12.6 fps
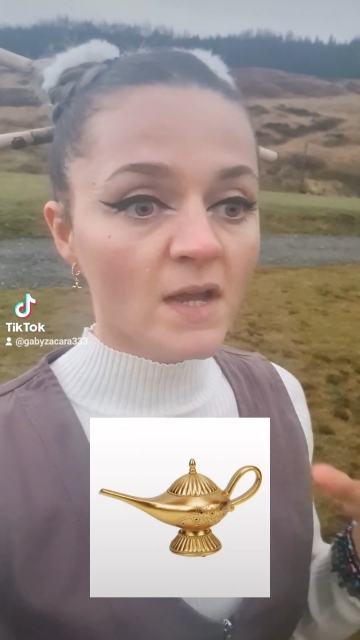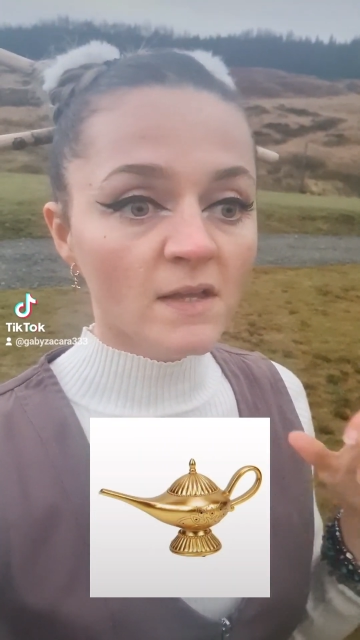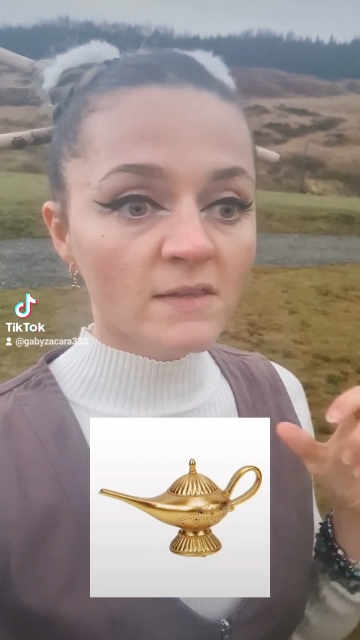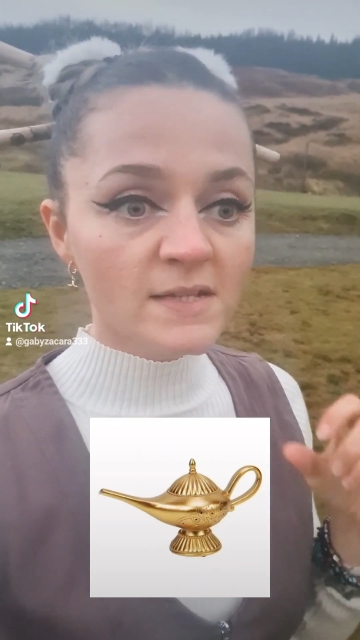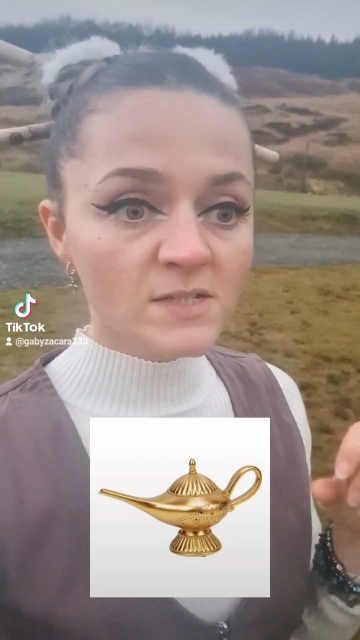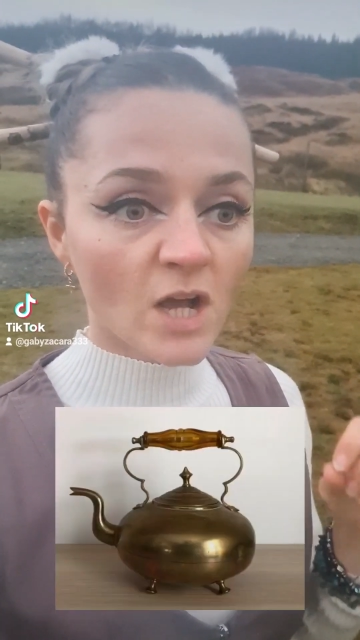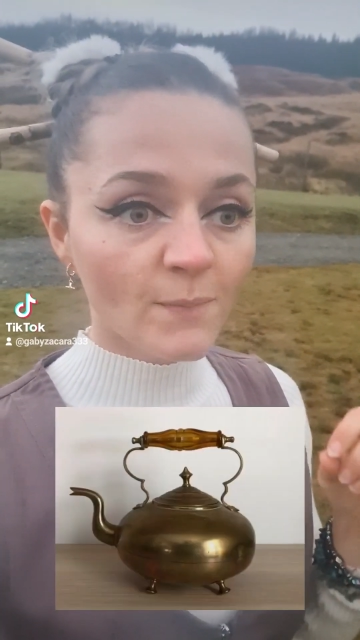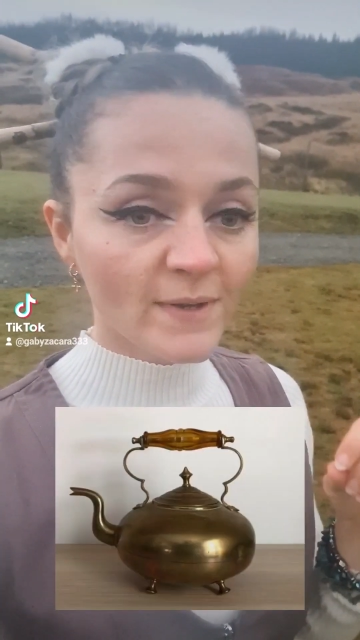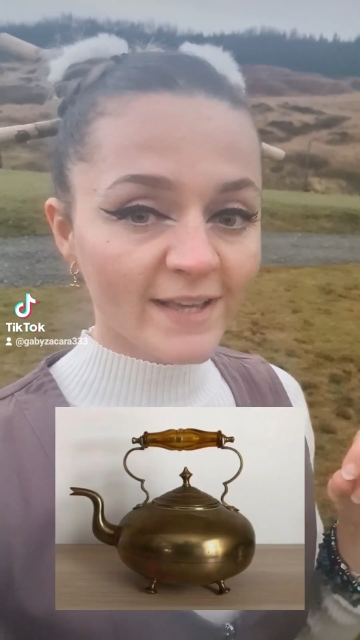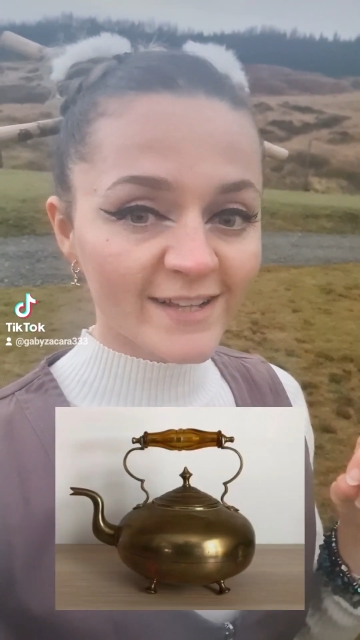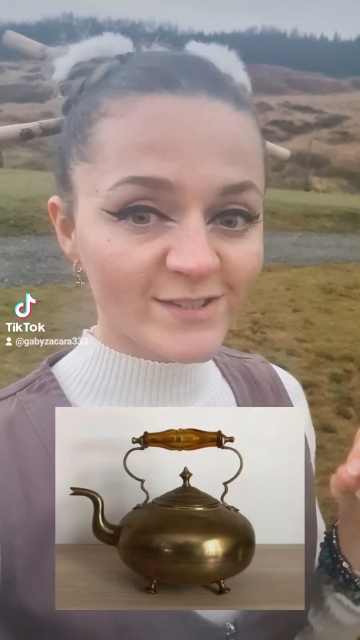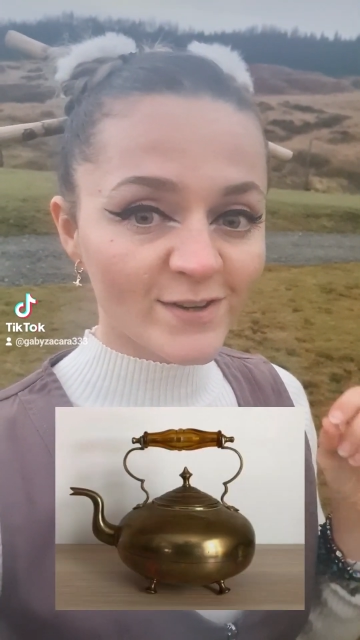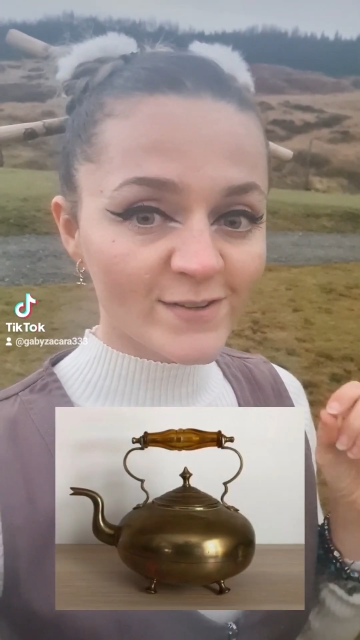these copper
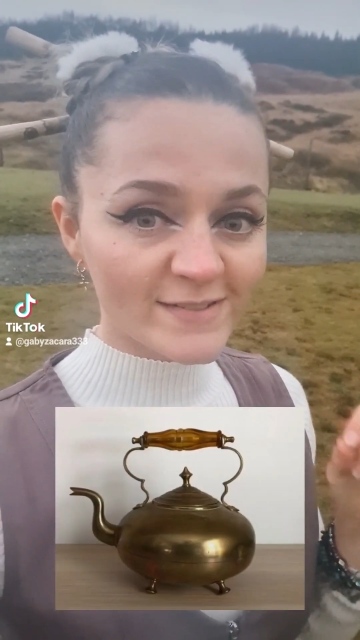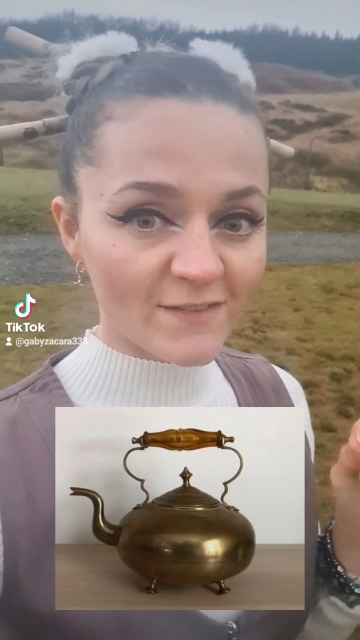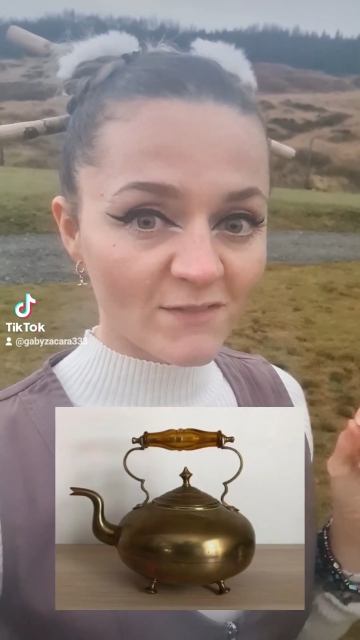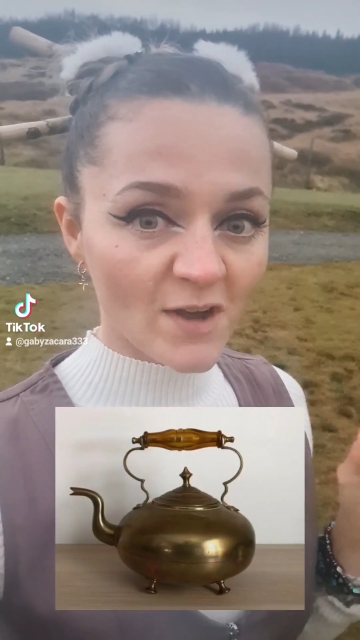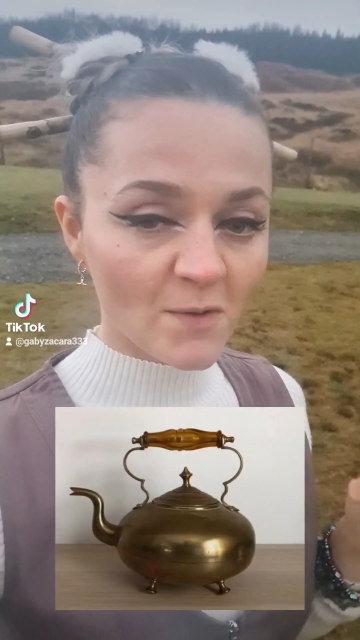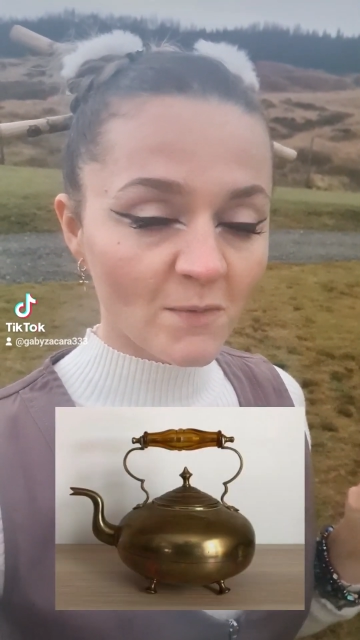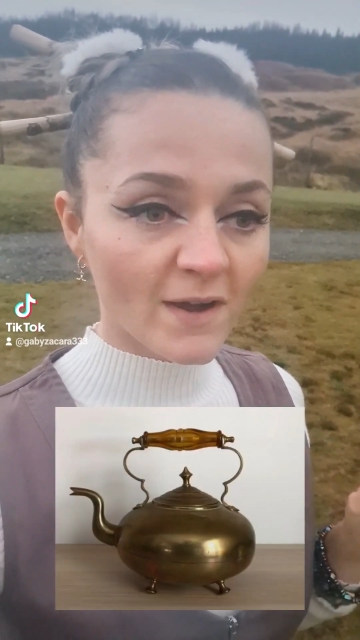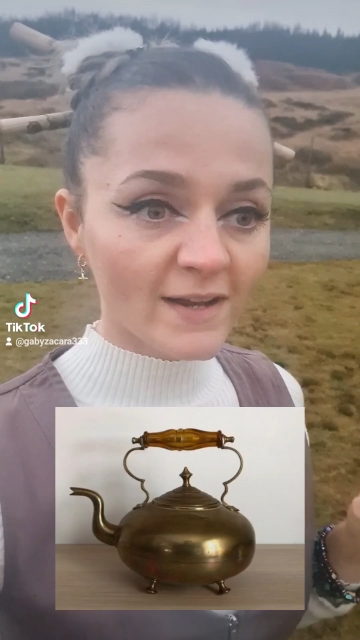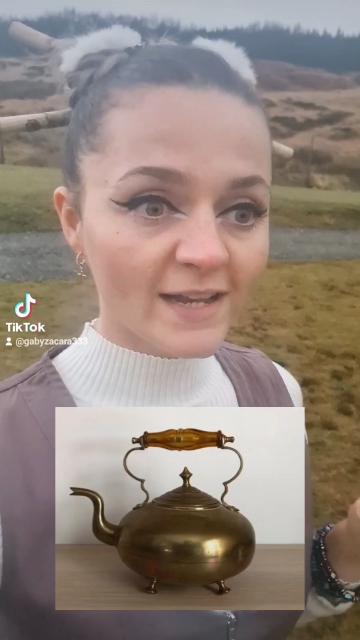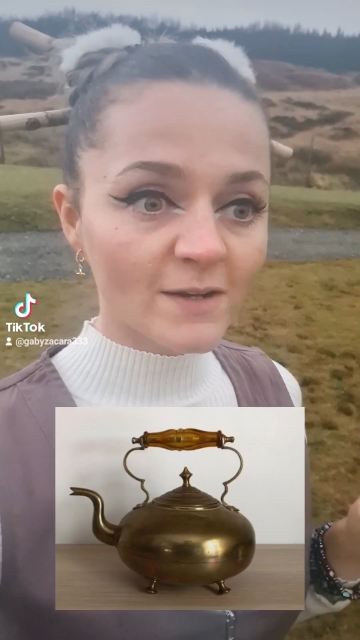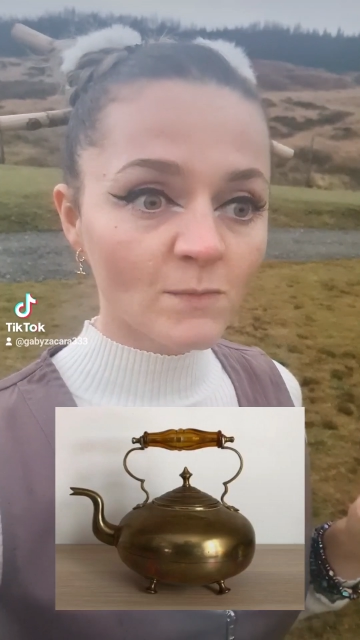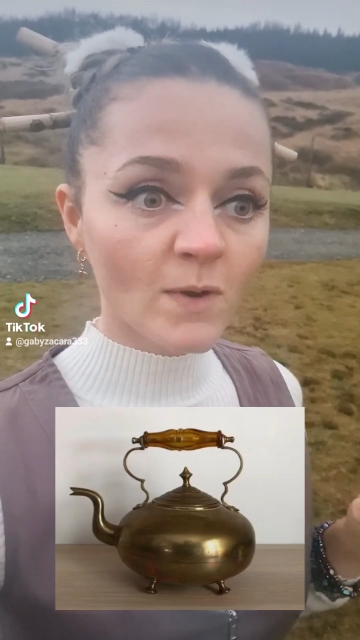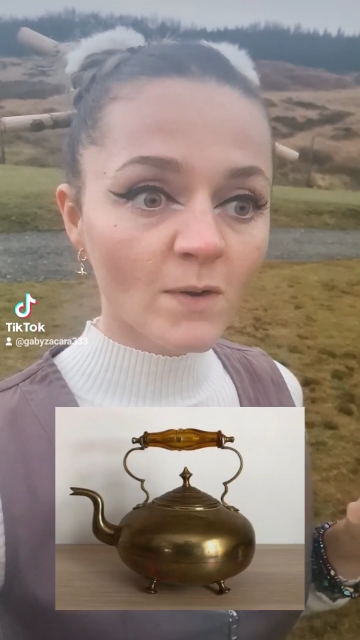kettles, I've got one,
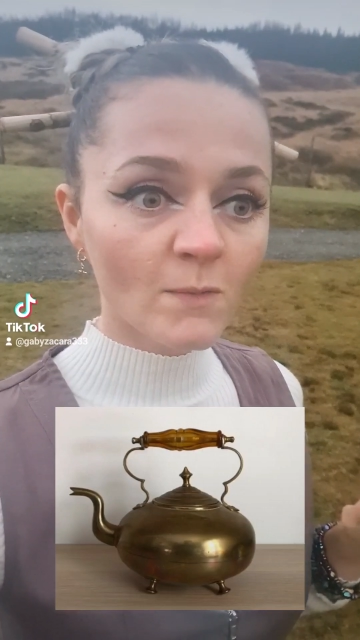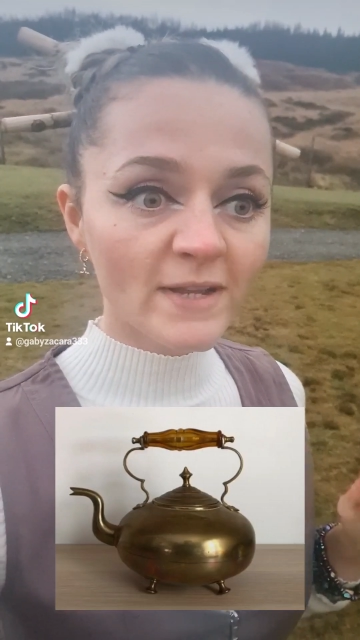and what